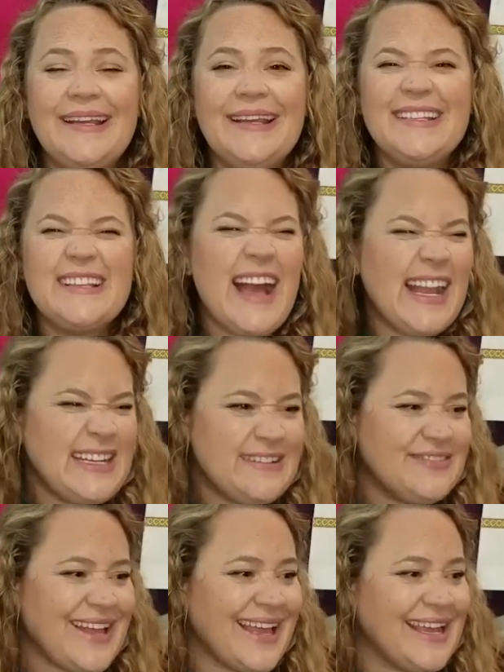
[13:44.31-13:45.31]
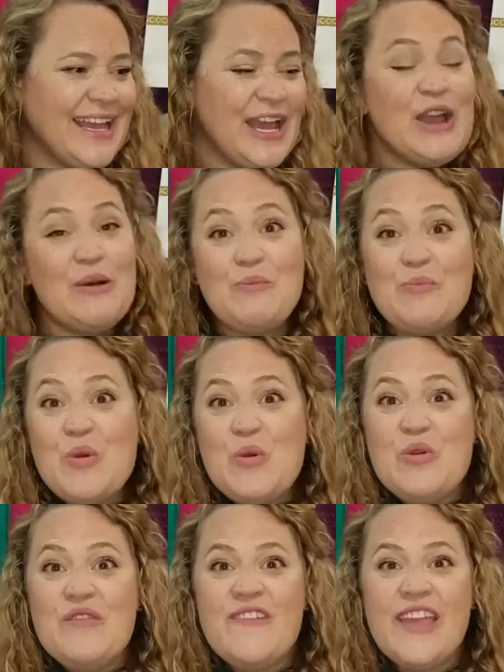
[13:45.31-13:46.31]
is kind of like
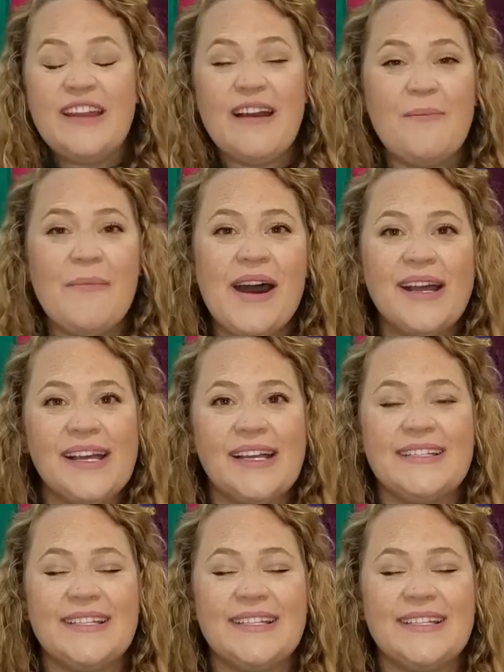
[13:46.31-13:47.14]
moving among us